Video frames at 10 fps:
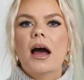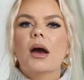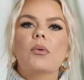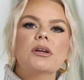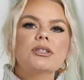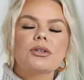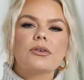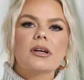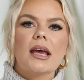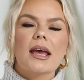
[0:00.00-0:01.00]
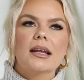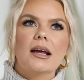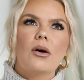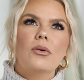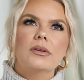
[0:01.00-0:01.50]
I wanted to create
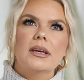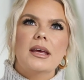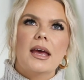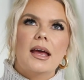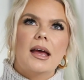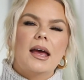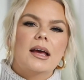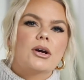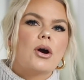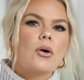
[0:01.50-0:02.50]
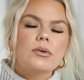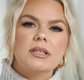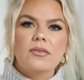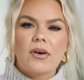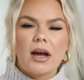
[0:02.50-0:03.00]
not only a
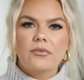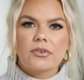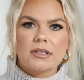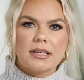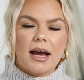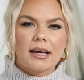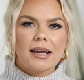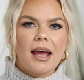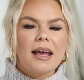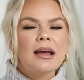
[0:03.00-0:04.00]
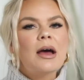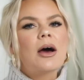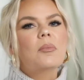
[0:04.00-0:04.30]
cozy vibe for Zach and I,